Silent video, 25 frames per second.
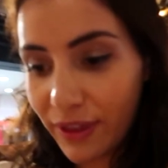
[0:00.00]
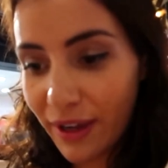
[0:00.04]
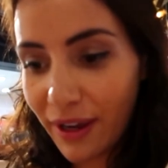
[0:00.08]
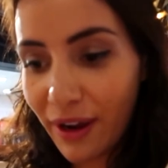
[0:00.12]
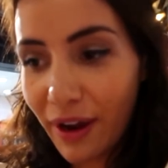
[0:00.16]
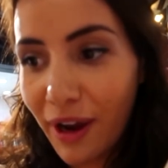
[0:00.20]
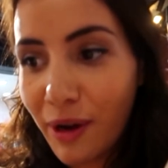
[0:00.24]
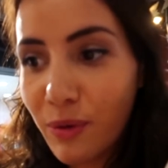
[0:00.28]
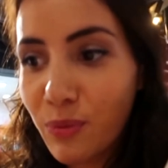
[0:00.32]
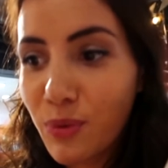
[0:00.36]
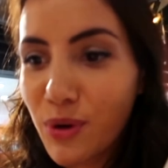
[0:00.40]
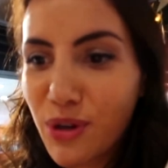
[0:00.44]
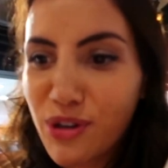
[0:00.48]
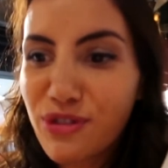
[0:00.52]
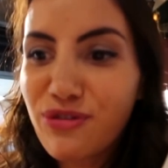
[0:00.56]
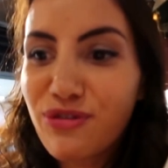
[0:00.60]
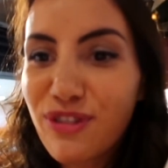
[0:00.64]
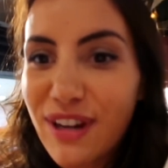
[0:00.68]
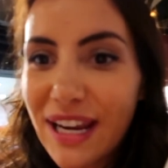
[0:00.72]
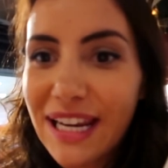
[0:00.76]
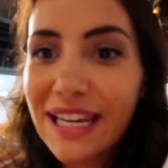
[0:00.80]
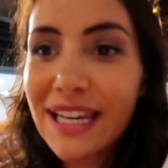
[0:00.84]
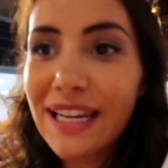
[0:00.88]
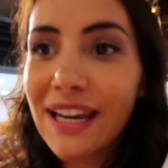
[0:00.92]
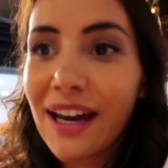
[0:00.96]
thing I would
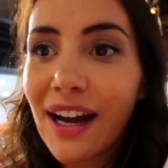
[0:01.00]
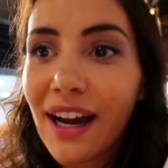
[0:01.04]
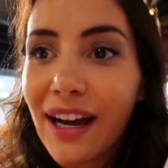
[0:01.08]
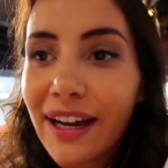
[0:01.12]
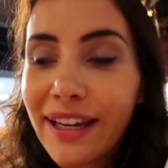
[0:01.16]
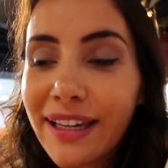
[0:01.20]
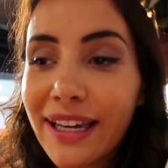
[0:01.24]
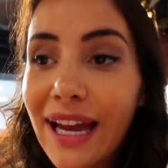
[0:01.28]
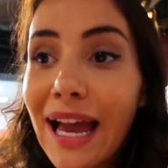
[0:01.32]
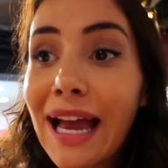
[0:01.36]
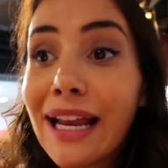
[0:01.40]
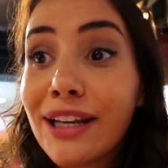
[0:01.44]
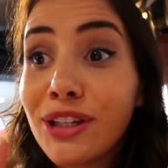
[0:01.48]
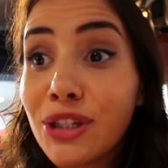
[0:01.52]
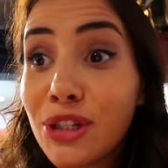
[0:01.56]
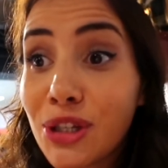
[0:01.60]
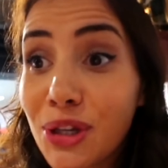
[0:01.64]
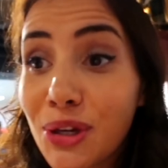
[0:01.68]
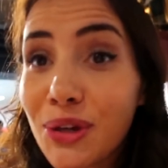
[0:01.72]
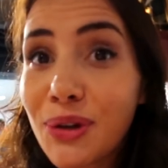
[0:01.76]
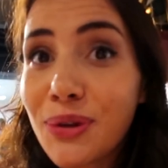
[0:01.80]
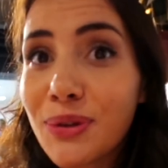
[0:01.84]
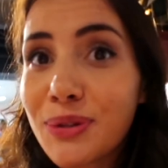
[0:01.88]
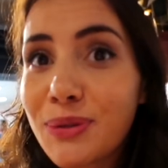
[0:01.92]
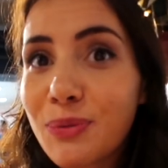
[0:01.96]
really like and
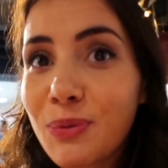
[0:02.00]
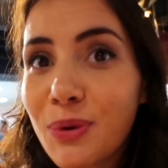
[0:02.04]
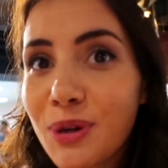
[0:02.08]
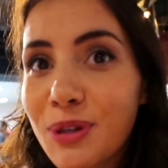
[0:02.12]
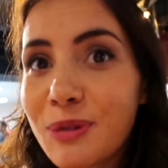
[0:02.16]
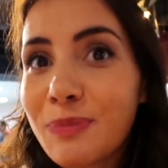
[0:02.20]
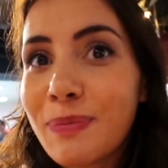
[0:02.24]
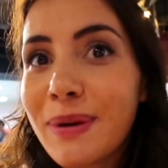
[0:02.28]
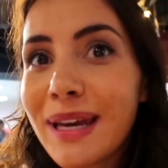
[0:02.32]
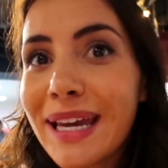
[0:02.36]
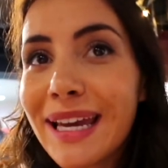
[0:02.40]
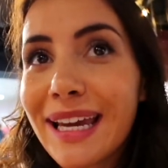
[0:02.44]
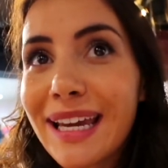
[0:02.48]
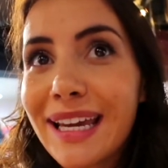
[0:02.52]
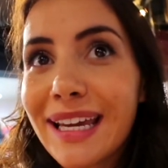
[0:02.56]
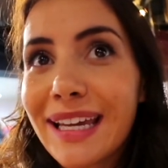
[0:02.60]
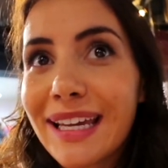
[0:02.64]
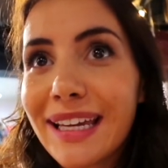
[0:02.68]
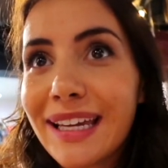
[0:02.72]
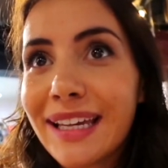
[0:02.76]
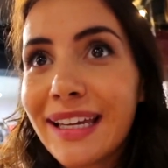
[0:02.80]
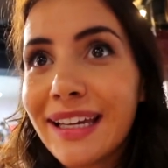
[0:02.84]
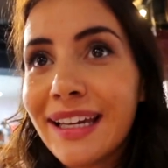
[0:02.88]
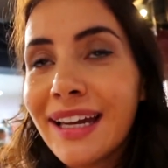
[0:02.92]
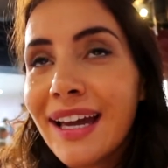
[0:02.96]
use would be
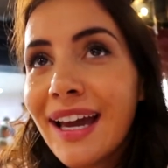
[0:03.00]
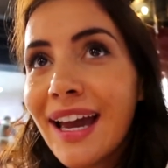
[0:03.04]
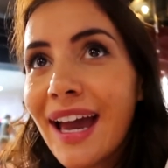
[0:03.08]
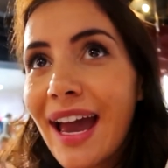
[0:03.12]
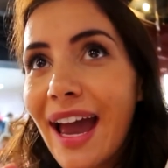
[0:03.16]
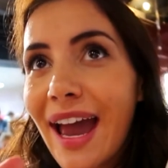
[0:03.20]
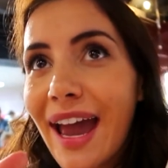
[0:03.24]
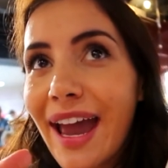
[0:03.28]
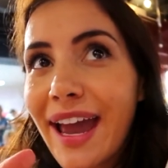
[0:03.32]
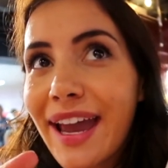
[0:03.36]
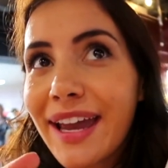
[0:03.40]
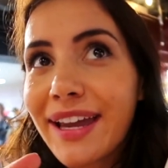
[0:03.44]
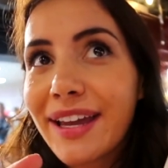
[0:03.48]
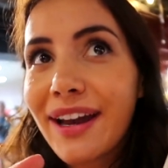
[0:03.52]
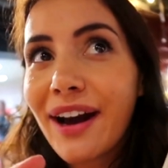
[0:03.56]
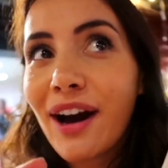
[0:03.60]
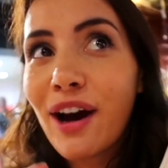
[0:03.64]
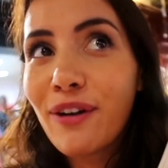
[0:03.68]
a